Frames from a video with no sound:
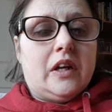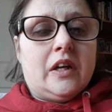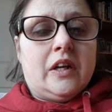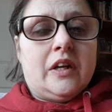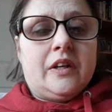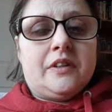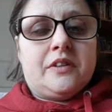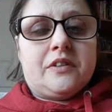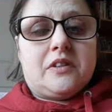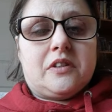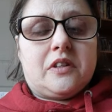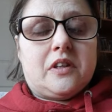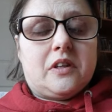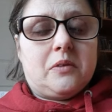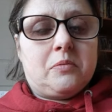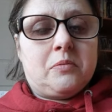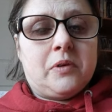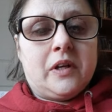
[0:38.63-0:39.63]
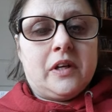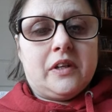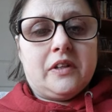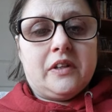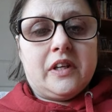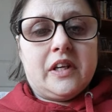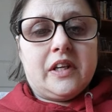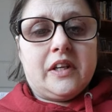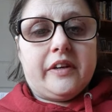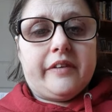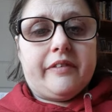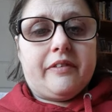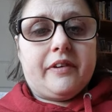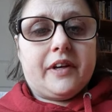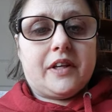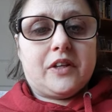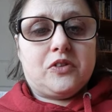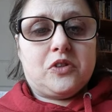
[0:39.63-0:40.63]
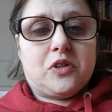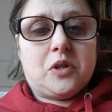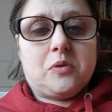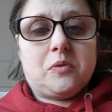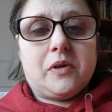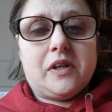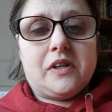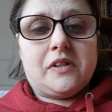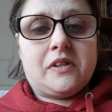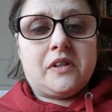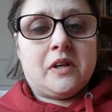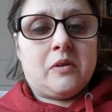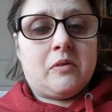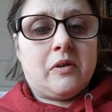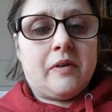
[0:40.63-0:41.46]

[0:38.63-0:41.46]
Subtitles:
It's been nearly flicking 2 weeks now.